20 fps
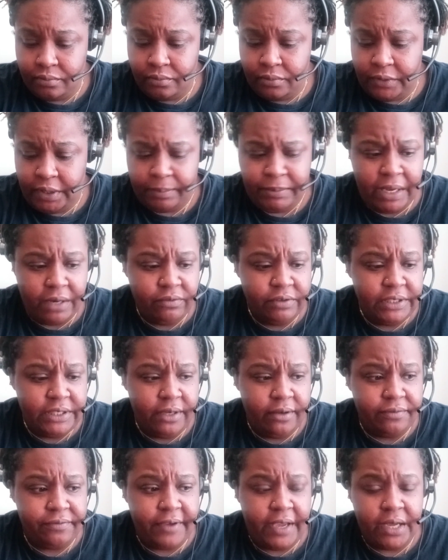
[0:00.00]
I'm not
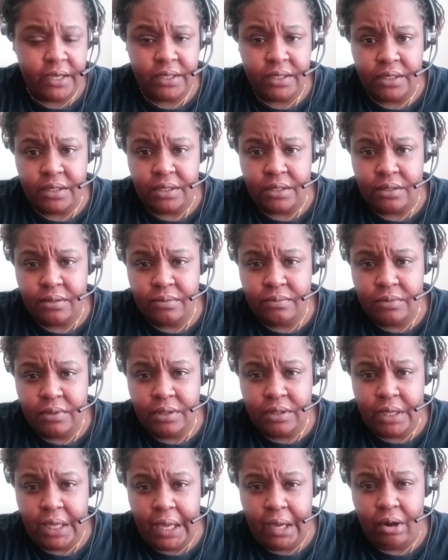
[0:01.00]
really a fat kid
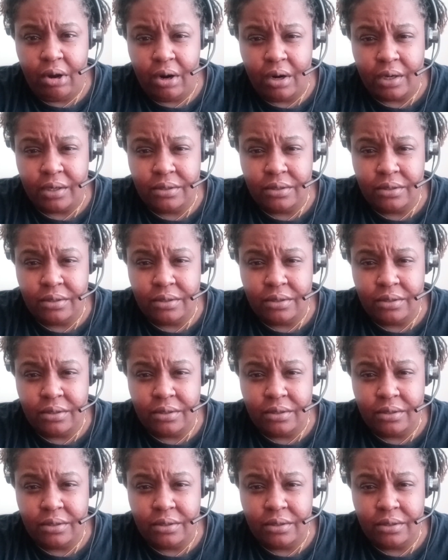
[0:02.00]
at heart.